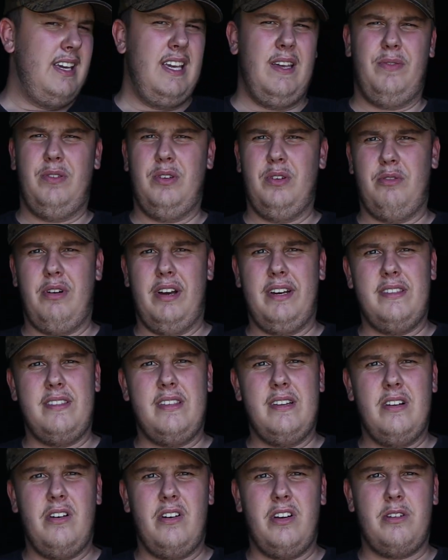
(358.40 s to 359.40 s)
if you're
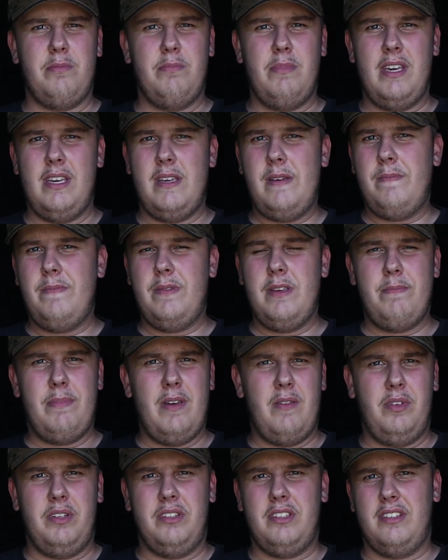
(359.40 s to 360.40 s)
anything like me, your
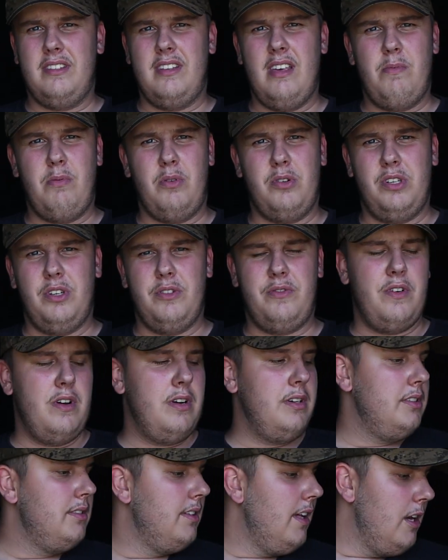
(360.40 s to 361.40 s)
bivvy's a tip on your
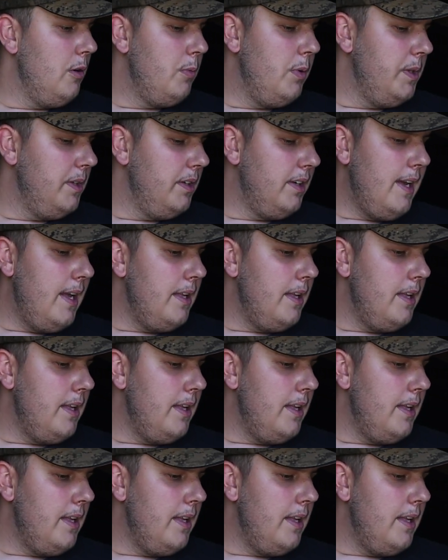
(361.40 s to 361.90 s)
first day when you